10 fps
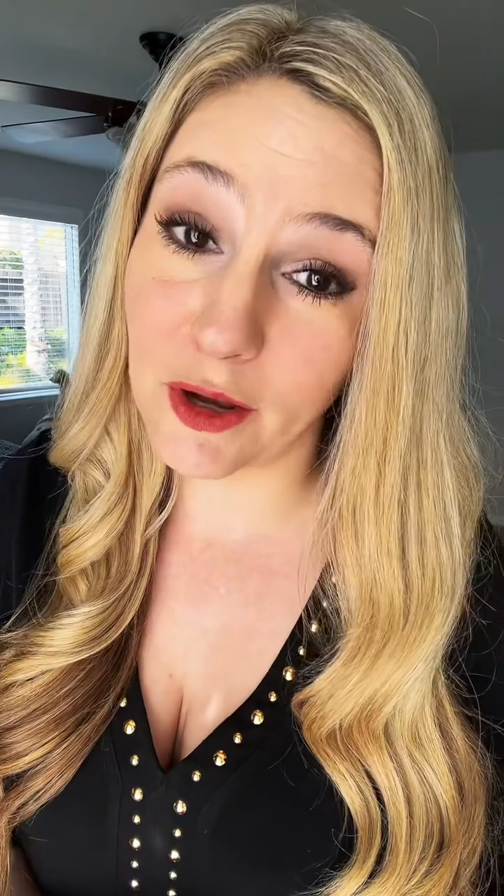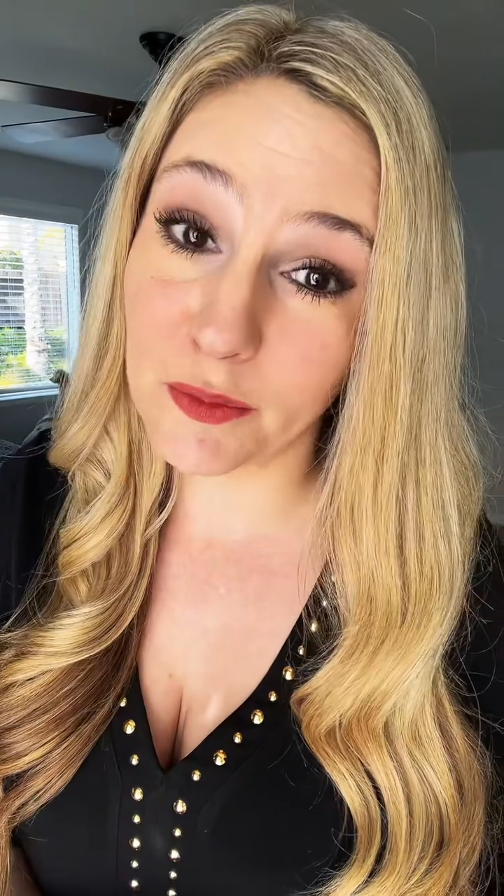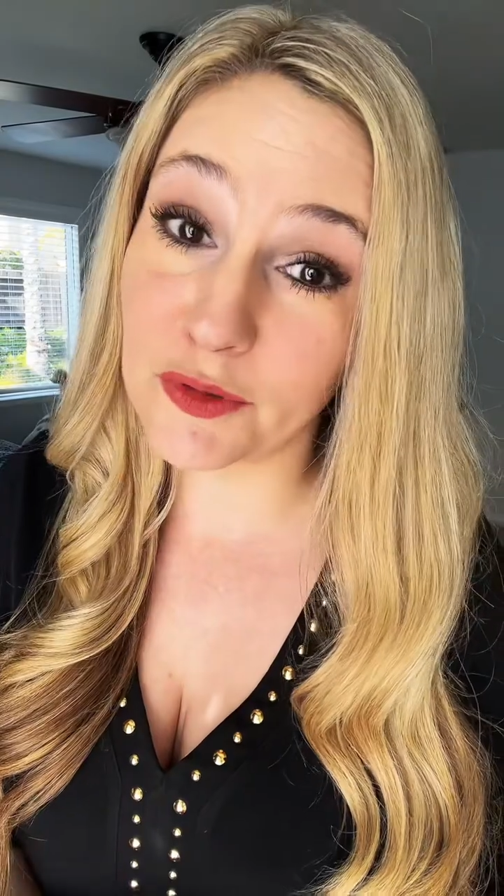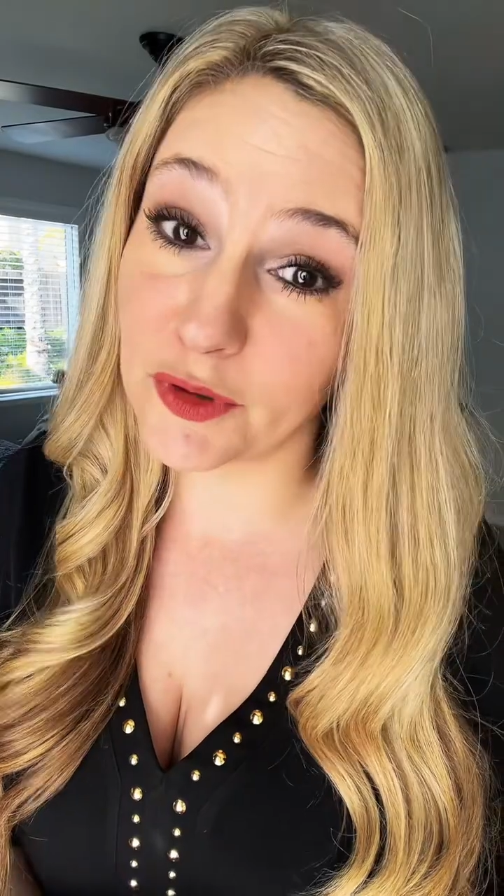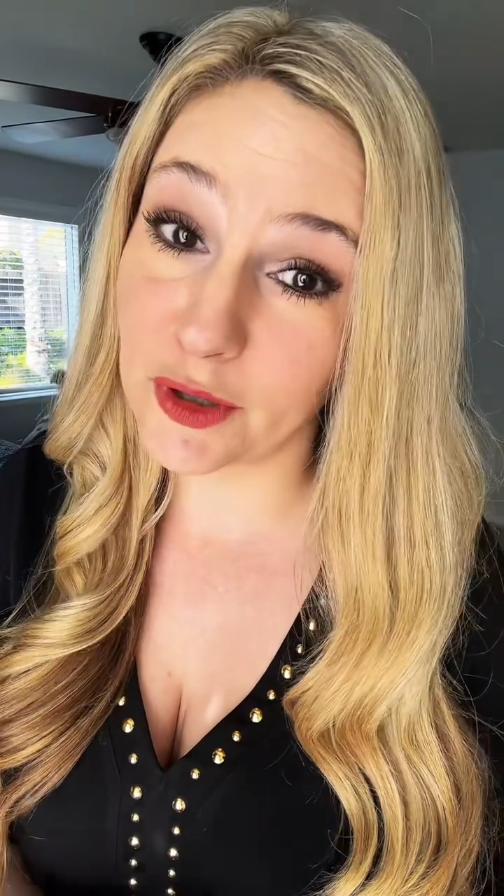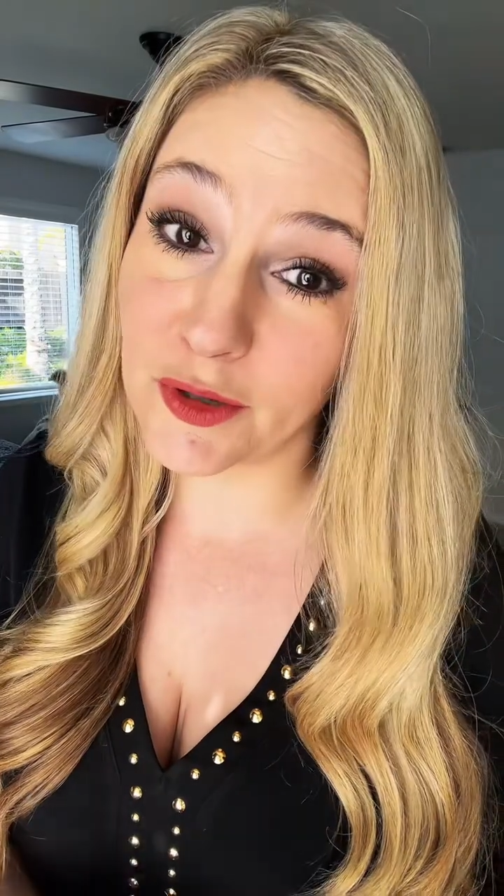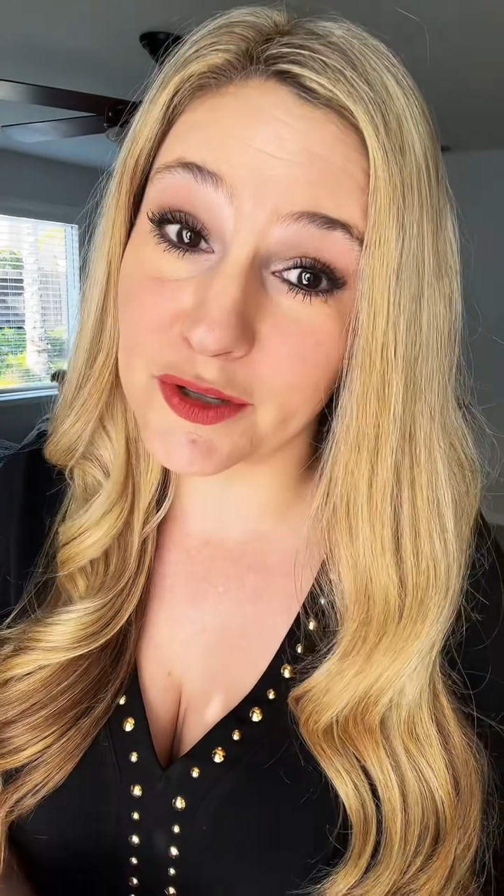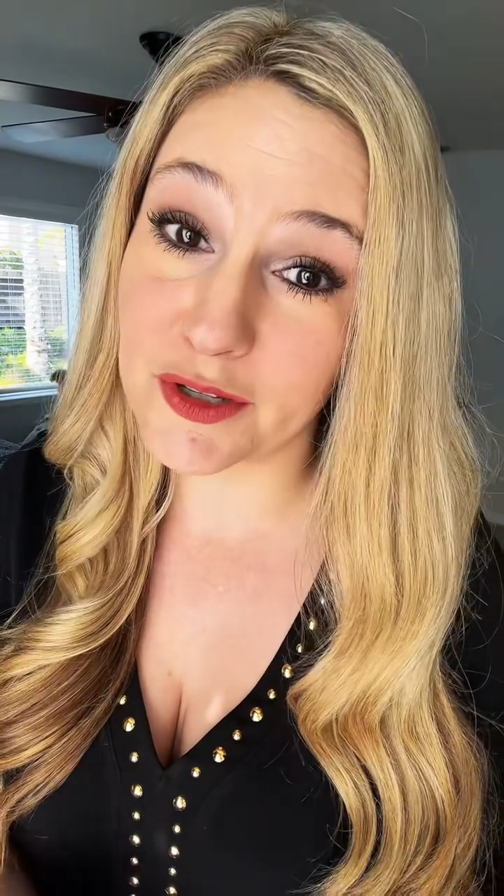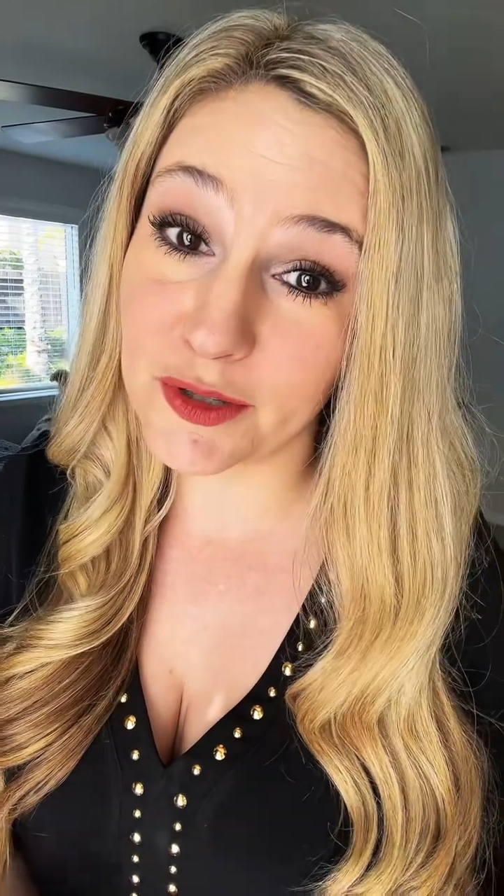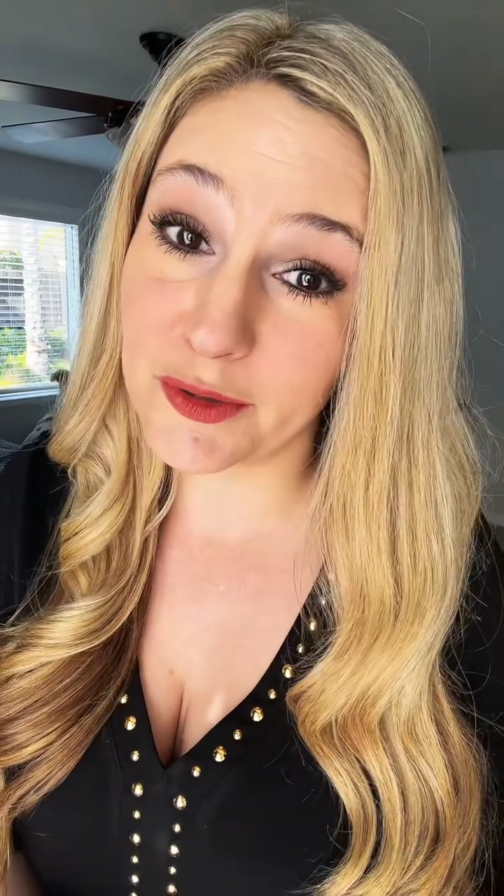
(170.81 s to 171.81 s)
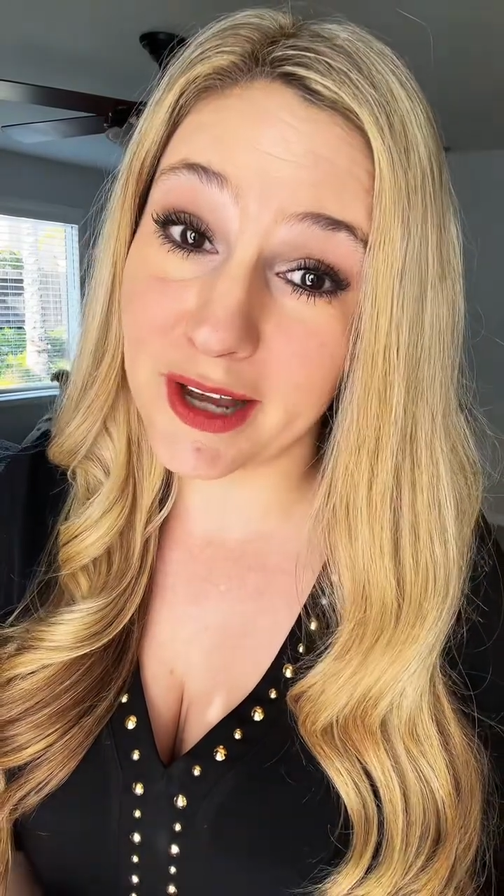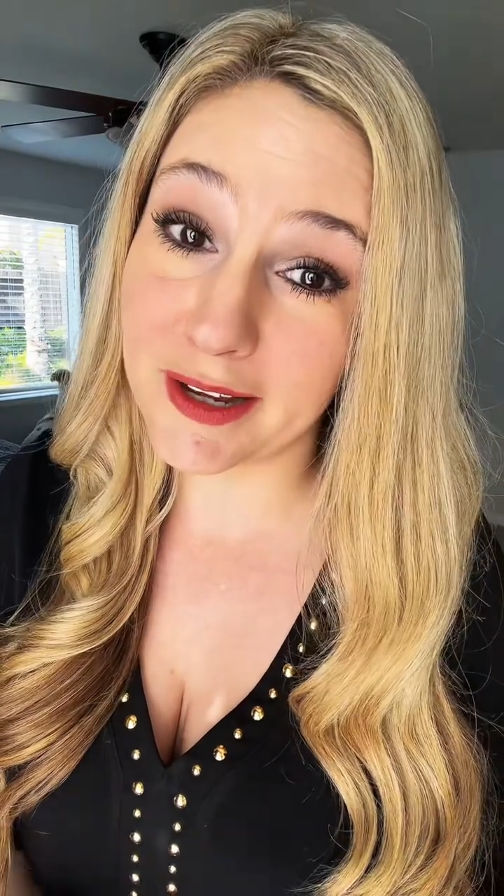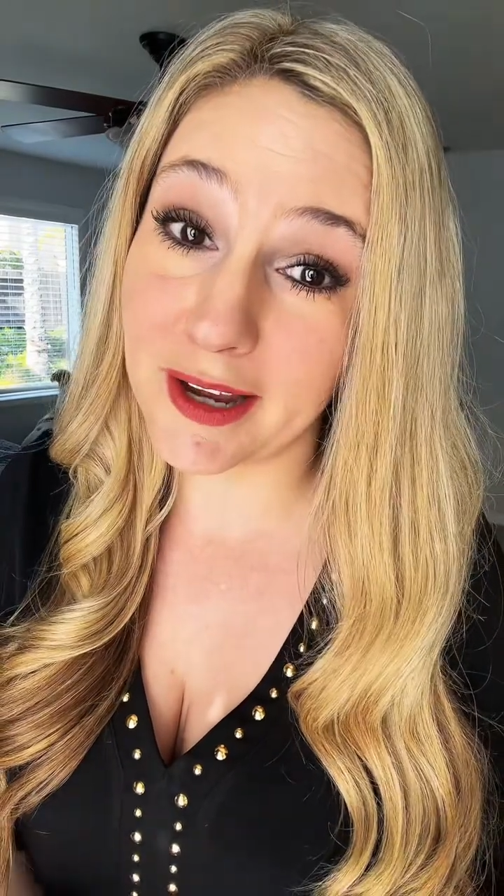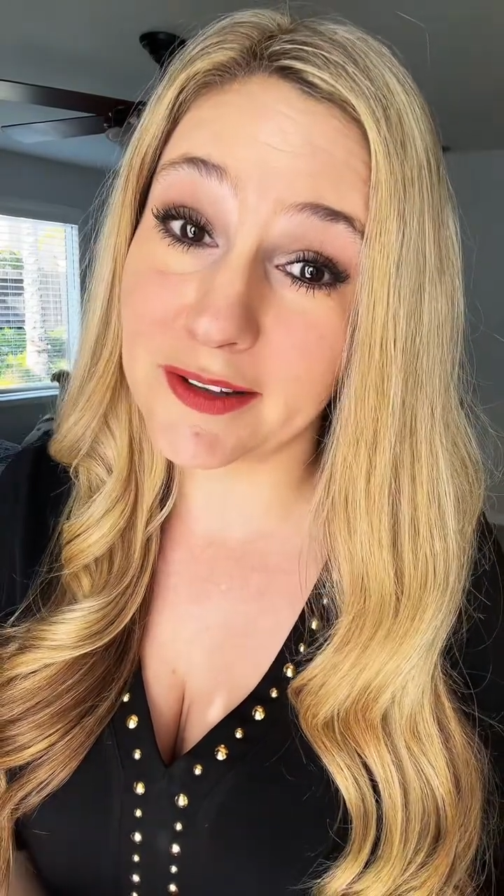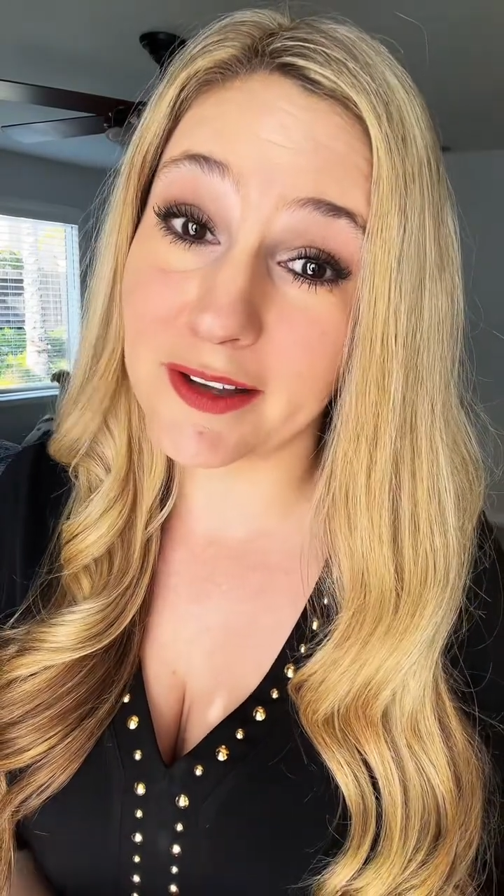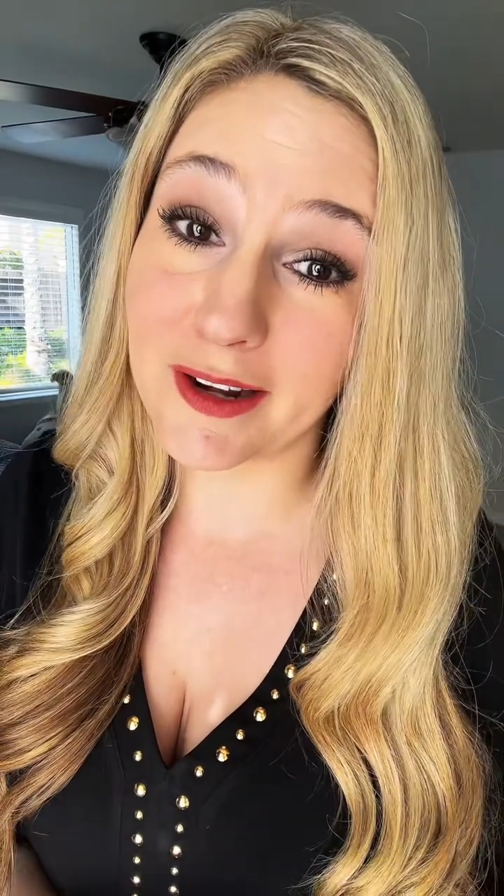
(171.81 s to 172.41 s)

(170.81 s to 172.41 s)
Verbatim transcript: homes for close to two decades